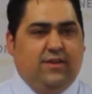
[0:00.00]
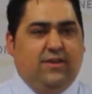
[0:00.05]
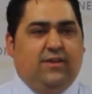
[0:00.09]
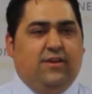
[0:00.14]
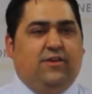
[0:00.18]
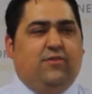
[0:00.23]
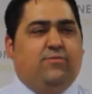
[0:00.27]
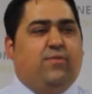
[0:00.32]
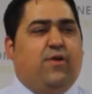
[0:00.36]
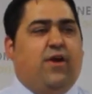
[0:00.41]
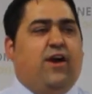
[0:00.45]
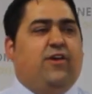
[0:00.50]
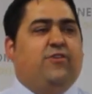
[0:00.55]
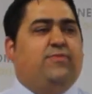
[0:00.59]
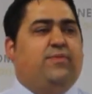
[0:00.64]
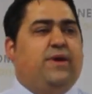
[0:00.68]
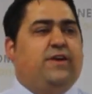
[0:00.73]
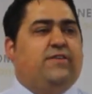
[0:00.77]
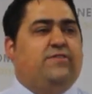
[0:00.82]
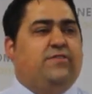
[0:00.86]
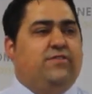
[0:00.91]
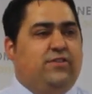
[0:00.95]
He
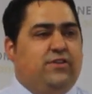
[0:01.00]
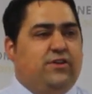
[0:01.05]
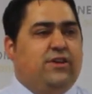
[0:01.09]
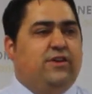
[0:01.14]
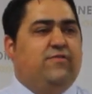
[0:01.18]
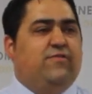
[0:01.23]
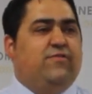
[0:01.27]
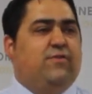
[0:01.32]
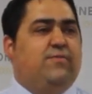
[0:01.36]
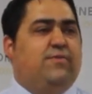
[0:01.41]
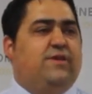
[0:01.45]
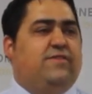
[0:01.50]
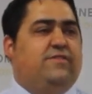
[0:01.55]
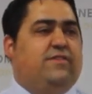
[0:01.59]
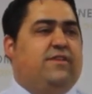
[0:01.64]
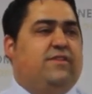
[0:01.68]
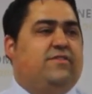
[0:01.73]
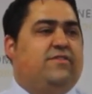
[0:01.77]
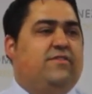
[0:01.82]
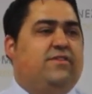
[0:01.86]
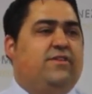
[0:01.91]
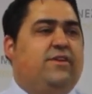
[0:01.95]
prospects looking for
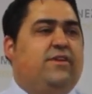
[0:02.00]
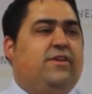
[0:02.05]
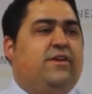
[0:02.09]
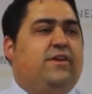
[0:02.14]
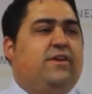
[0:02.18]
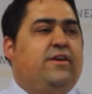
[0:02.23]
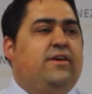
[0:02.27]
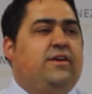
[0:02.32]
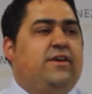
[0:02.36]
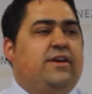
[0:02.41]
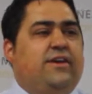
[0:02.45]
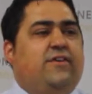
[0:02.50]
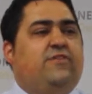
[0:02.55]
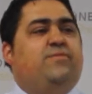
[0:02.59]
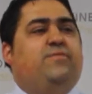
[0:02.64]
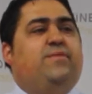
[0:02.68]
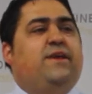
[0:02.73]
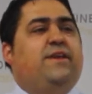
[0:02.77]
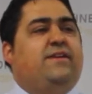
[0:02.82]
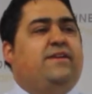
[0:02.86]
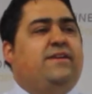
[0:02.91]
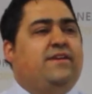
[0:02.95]
business. He's
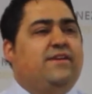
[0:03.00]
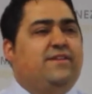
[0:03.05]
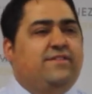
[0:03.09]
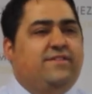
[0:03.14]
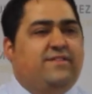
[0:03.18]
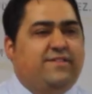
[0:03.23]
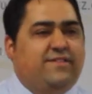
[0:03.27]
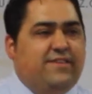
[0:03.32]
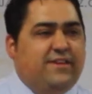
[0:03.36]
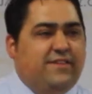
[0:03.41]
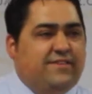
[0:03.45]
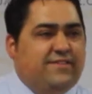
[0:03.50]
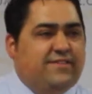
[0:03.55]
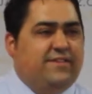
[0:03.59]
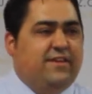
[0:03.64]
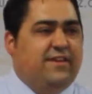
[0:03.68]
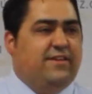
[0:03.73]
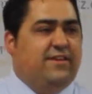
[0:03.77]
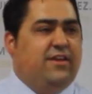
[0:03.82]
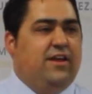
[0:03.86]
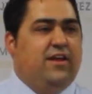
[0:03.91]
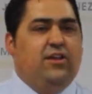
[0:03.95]
been
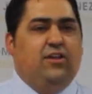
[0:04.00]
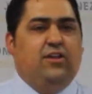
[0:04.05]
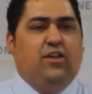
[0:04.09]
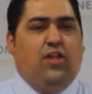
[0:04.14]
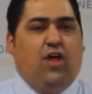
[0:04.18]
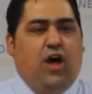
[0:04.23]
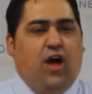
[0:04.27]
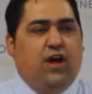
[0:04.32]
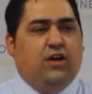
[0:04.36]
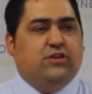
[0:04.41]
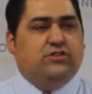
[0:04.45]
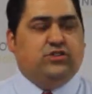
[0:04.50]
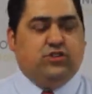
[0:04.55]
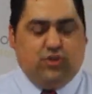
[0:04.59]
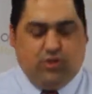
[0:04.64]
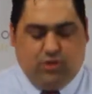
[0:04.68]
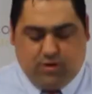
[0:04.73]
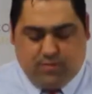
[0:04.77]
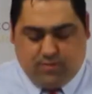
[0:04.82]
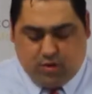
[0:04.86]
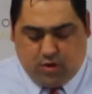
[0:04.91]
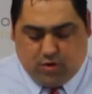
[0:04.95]
consistent
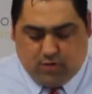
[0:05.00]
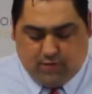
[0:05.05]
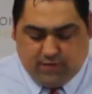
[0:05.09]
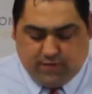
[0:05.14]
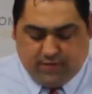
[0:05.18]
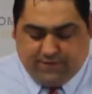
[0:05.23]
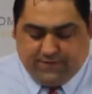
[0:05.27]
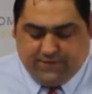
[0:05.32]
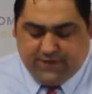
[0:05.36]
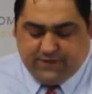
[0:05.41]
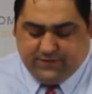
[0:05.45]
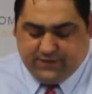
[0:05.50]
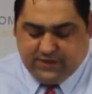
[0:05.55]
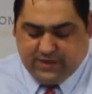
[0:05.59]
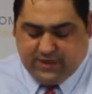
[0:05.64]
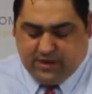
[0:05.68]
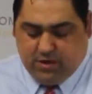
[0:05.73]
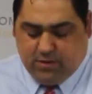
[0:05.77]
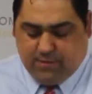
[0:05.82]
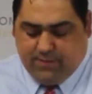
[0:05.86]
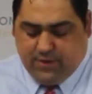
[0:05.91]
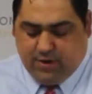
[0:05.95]
long-term over a
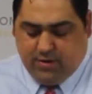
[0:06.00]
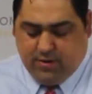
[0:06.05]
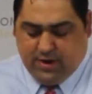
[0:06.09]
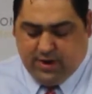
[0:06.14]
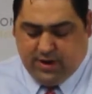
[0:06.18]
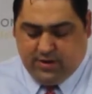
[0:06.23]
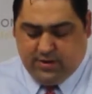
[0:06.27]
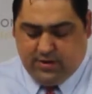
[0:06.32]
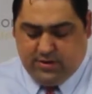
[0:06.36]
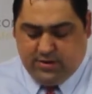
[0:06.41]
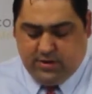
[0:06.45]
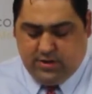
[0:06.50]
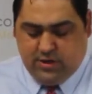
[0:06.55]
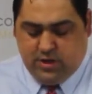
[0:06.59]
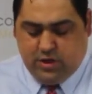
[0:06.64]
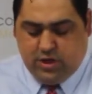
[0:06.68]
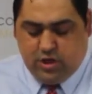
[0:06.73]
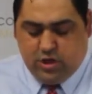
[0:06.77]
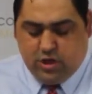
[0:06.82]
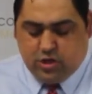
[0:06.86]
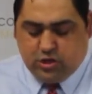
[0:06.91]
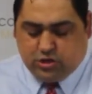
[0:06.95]
50-year period.
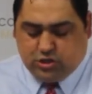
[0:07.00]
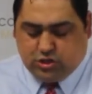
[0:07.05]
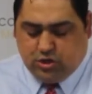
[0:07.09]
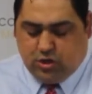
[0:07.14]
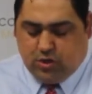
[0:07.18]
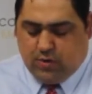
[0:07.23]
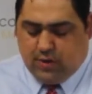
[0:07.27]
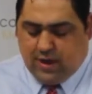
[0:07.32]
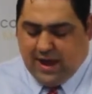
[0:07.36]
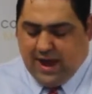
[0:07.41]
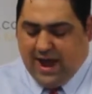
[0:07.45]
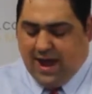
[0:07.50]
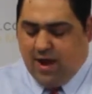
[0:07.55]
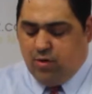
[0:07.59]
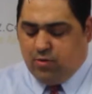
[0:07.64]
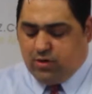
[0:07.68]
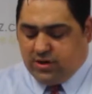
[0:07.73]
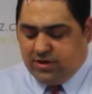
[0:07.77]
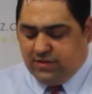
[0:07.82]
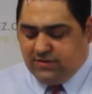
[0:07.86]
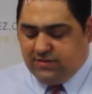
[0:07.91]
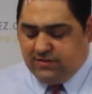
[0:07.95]
So how
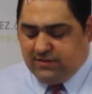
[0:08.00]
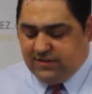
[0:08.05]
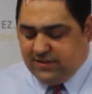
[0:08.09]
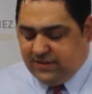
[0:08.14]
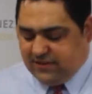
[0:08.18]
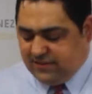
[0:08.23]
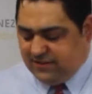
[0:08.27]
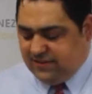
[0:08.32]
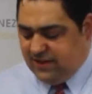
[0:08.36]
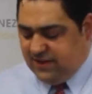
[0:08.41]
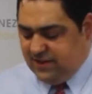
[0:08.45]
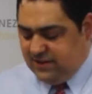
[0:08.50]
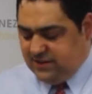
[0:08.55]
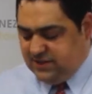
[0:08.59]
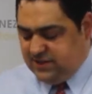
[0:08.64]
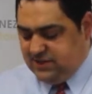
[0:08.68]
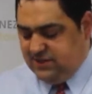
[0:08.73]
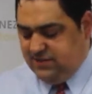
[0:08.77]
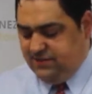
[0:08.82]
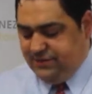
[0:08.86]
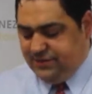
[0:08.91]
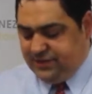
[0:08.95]
consistent
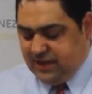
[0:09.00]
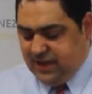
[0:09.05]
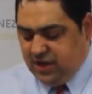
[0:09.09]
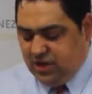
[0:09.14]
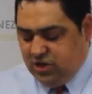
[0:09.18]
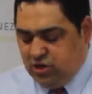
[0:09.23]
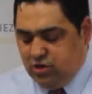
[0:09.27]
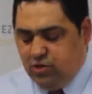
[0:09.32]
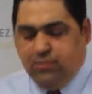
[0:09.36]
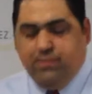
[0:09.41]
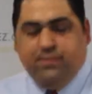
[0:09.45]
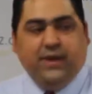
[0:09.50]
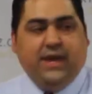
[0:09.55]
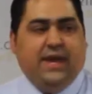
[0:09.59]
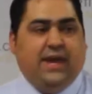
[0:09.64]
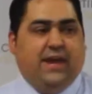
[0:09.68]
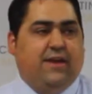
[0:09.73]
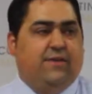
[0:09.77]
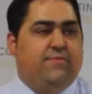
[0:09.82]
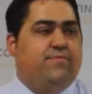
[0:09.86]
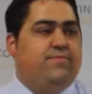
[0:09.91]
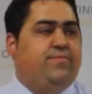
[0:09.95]
can you
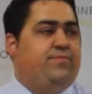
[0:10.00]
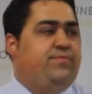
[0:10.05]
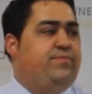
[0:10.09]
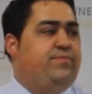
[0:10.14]
be